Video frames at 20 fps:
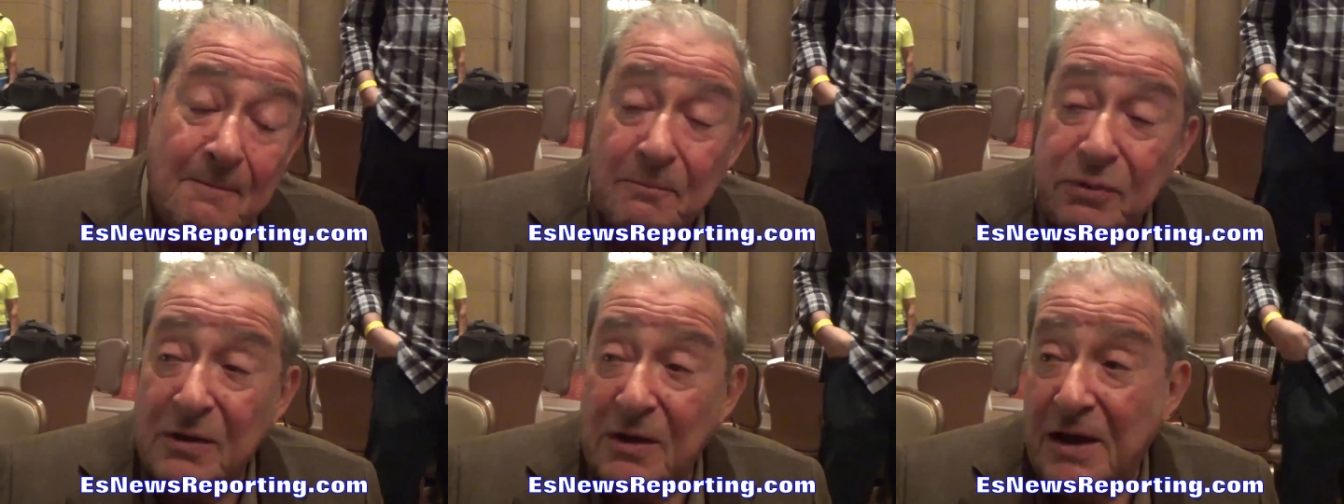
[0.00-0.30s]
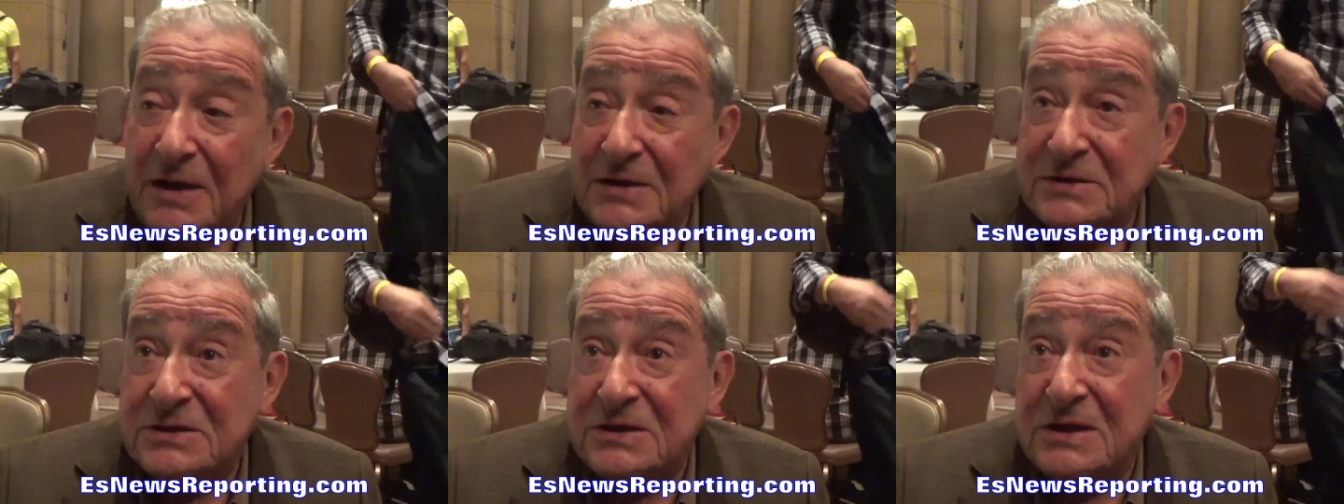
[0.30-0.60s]

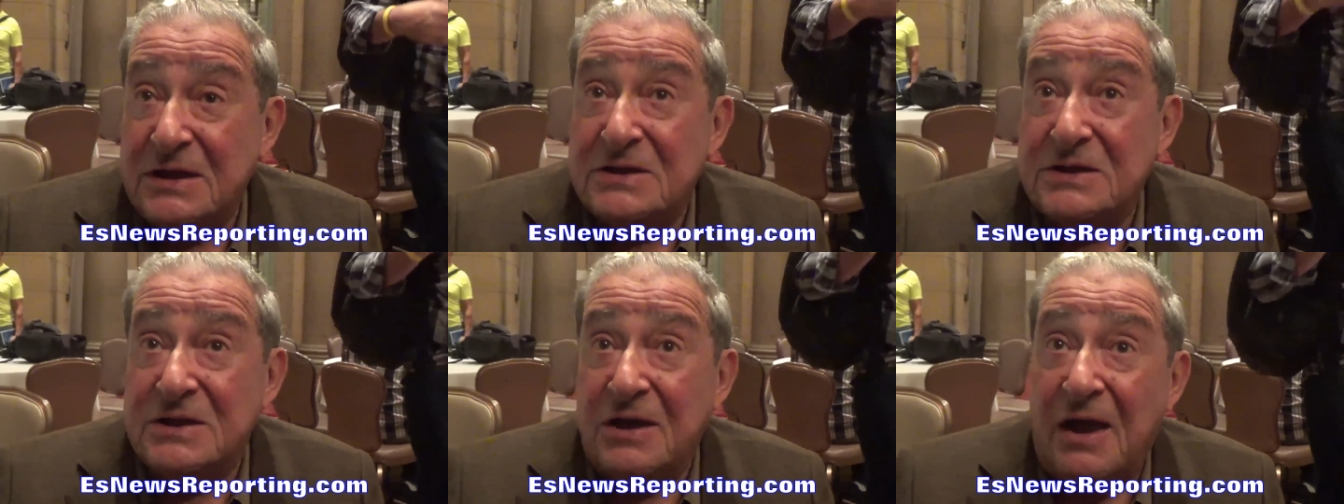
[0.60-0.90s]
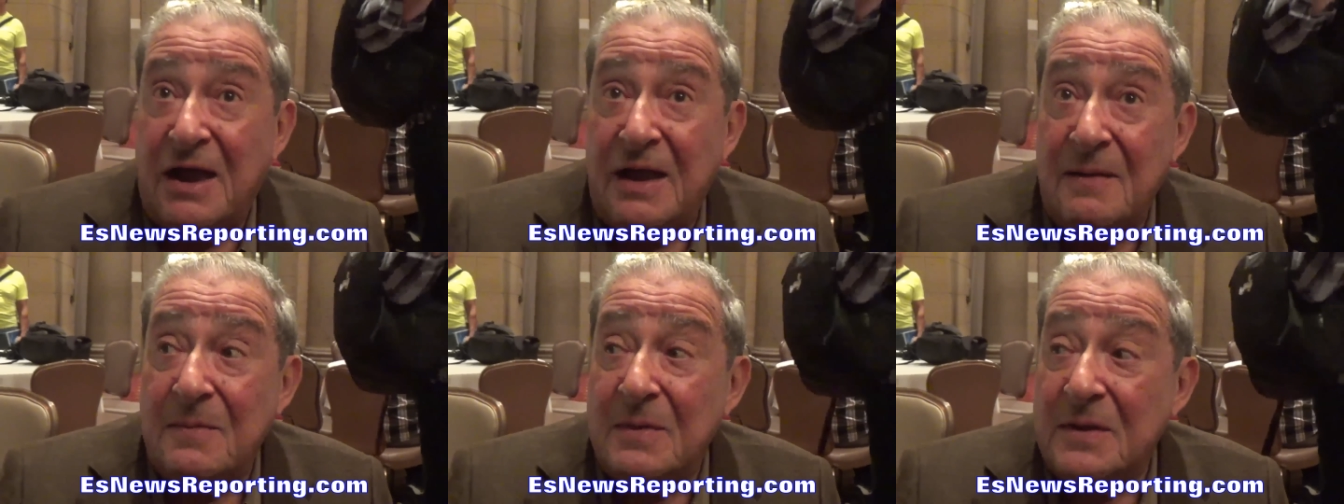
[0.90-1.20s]
plus the
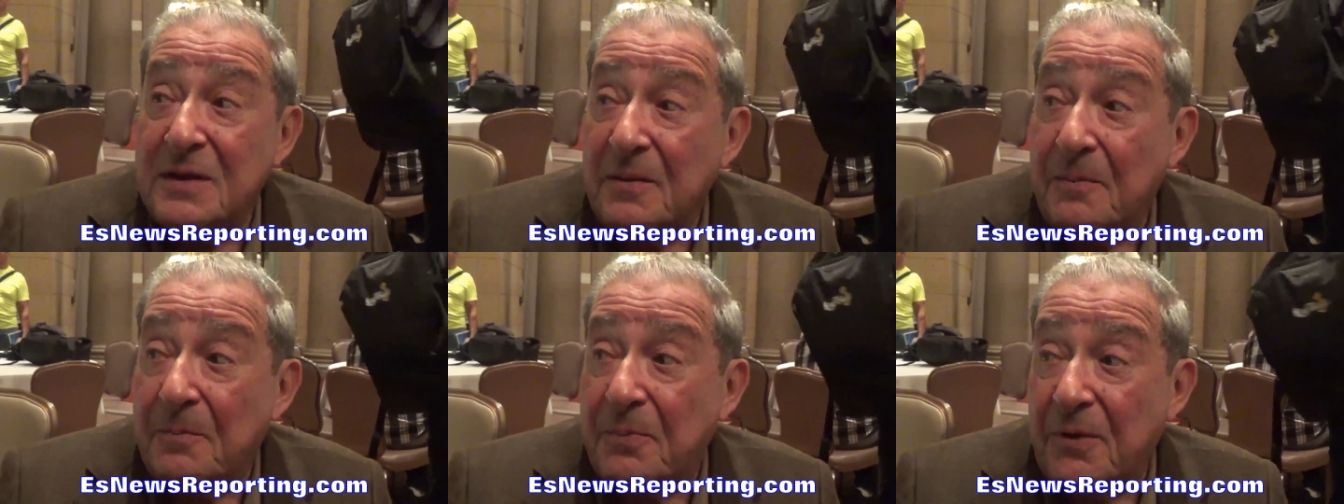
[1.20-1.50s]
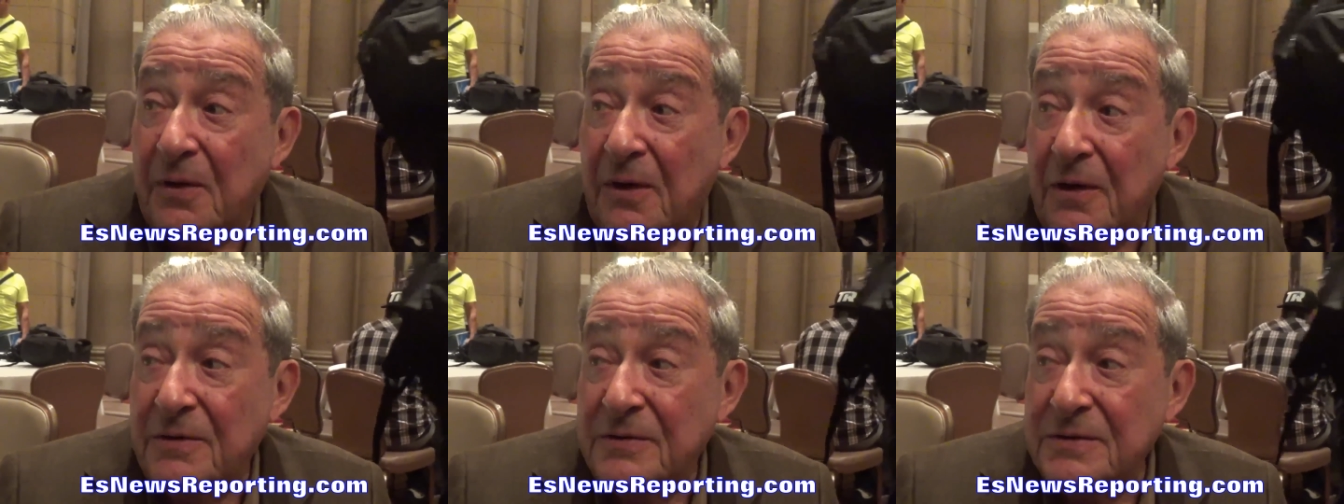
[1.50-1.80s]
time in the
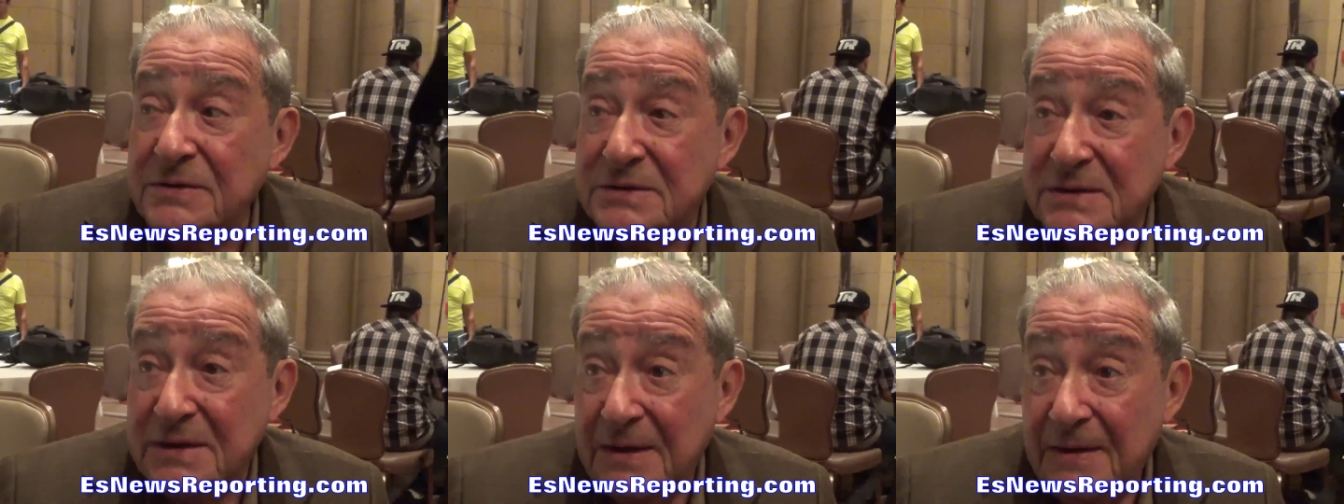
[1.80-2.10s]
pros